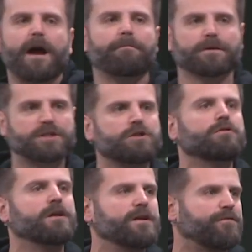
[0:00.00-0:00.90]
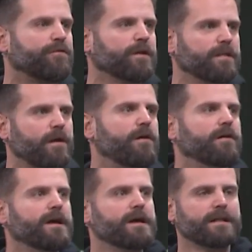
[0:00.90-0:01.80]
opportunity for a
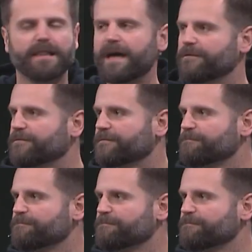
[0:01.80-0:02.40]
long life.